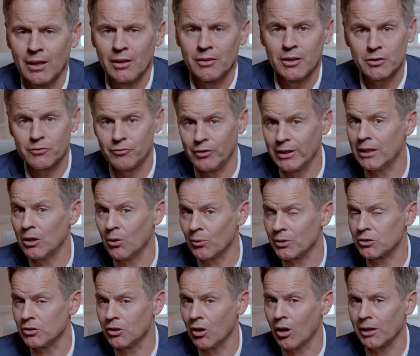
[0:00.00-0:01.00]
This video
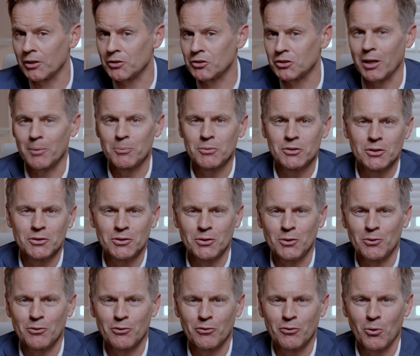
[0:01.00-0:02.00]
is not a
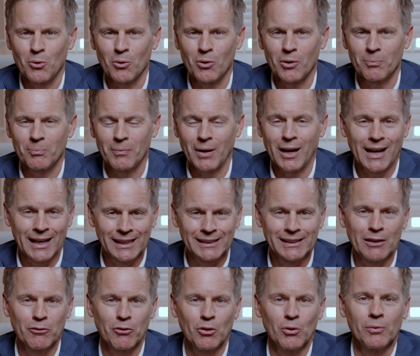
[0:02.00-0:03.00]
substitute for
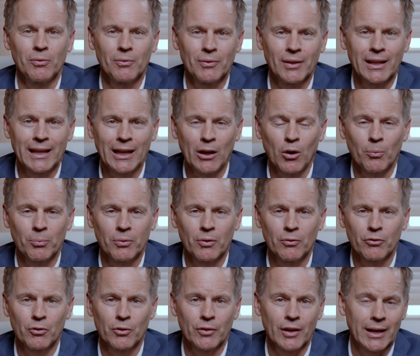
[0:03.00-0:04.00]
high-level help
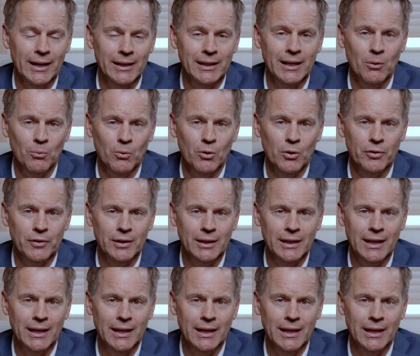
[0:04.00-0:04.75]
for the high net worth in